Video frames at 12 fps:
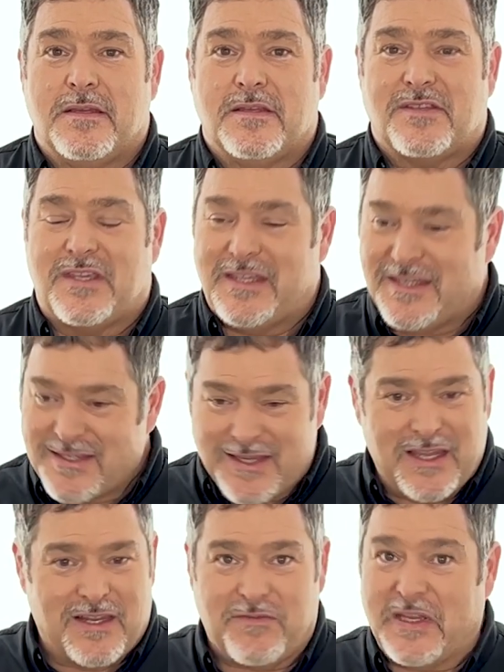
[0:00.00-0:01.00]
See, he
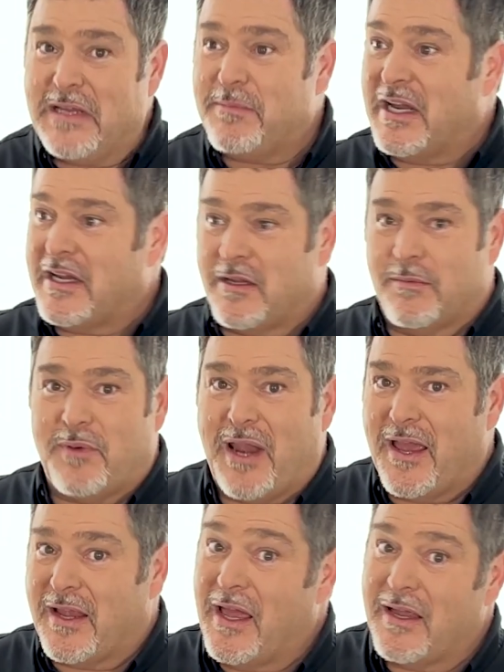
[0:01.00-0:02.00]
said, if anybody could
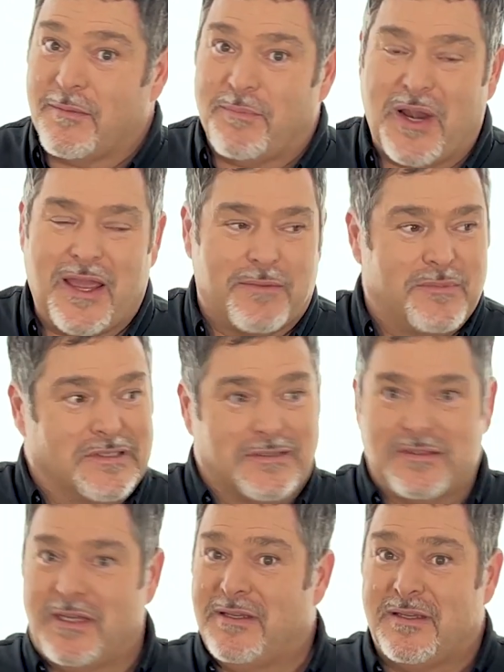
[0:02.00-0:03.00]
brag, I could brag,
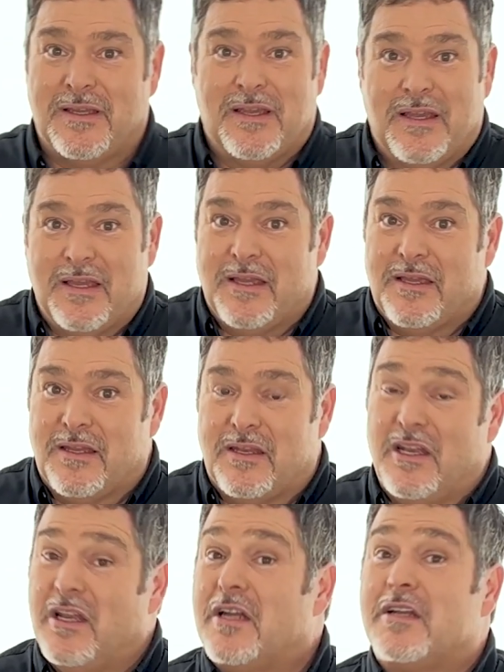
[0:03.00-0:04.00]
but
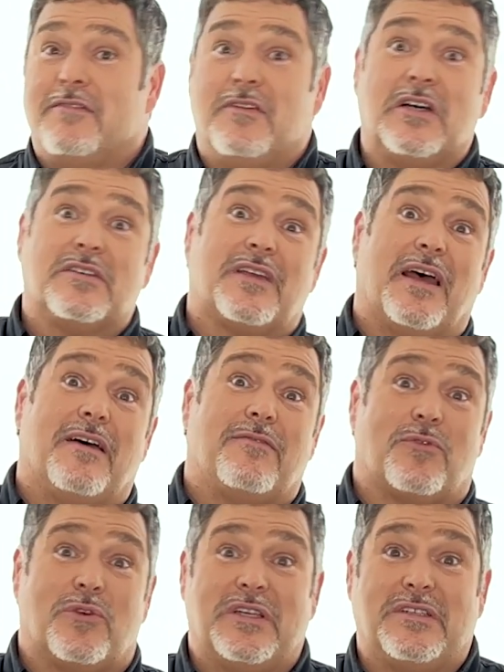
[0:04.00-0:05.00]
none of us have
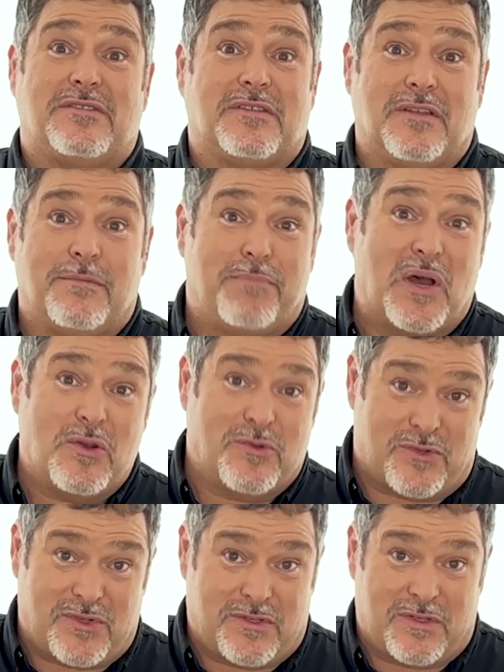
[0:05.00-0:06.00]
reason to
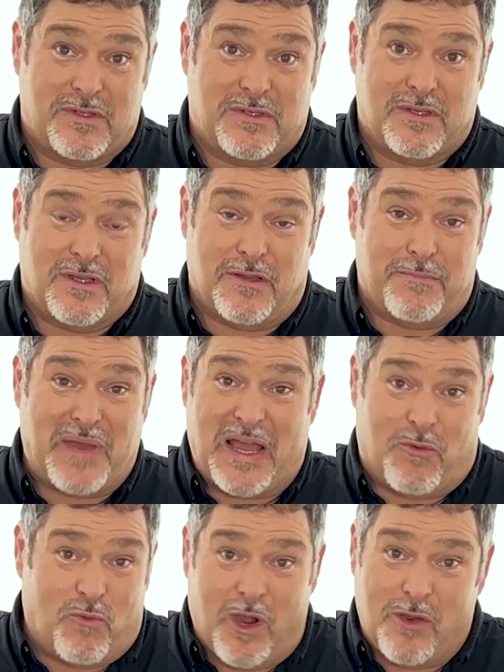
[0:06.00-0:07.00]
boast
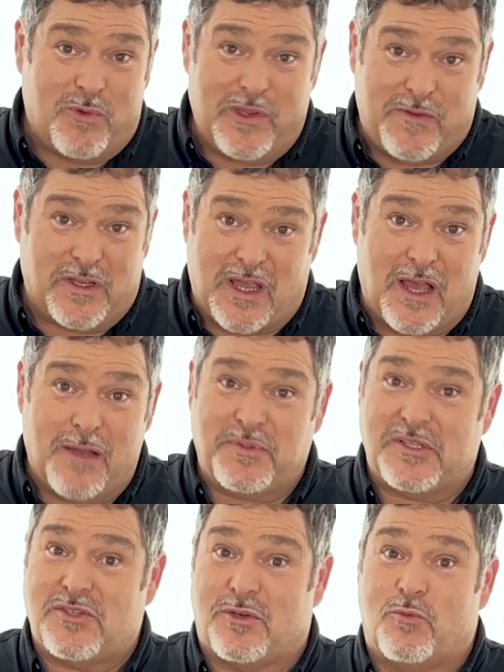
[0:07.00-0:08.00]
about what we've
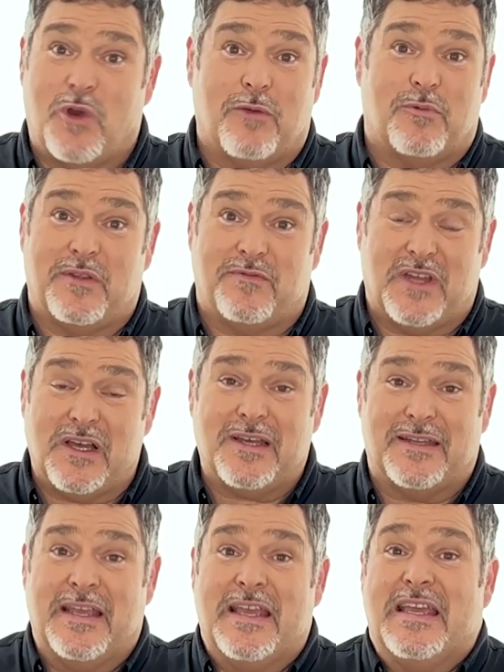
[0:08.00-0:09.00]
accomplished or what we've
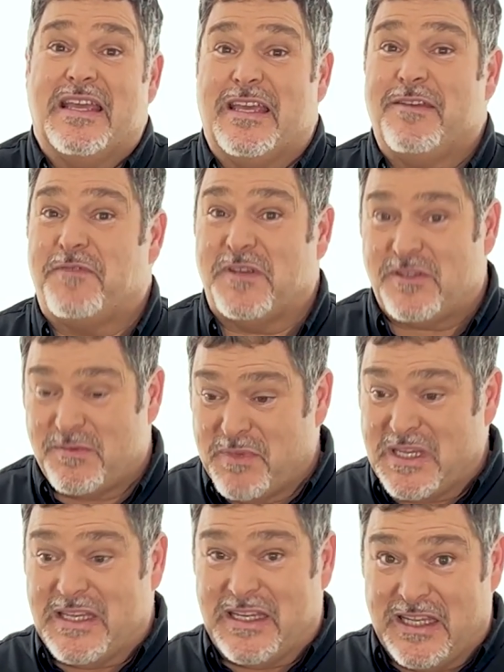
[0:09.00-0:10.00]
done if it's
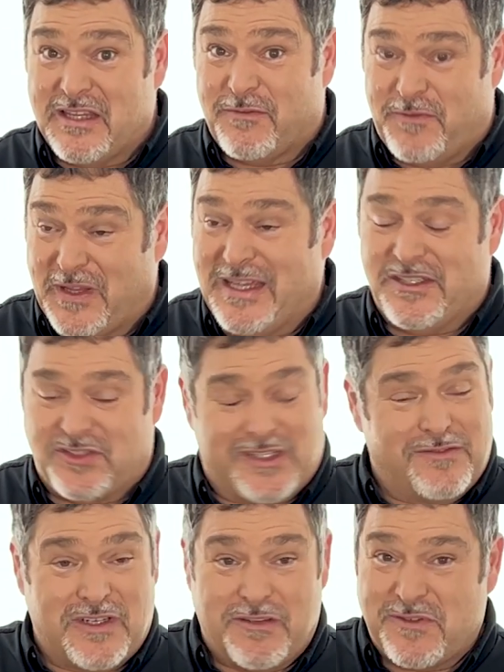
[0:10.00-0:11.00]
been in the flesh,
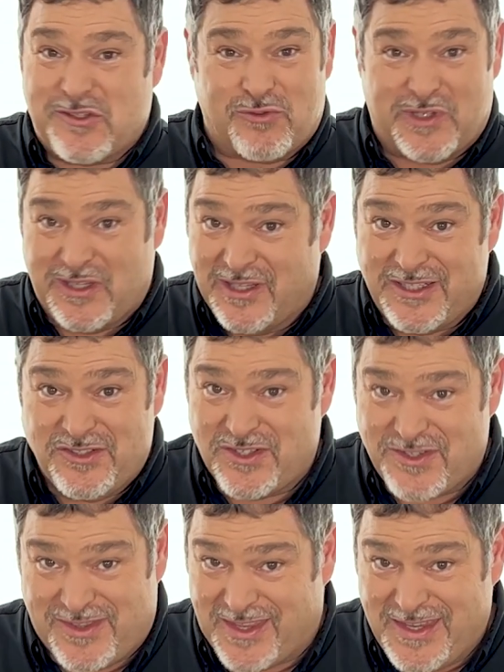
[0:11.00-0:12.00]
even if it's
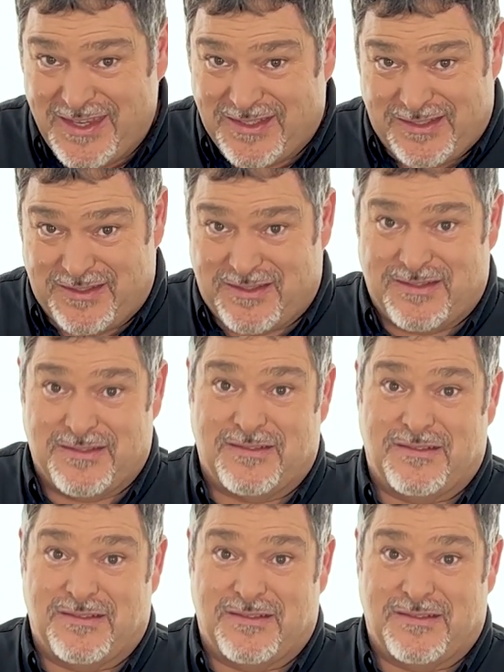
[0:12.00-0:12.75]
religious things,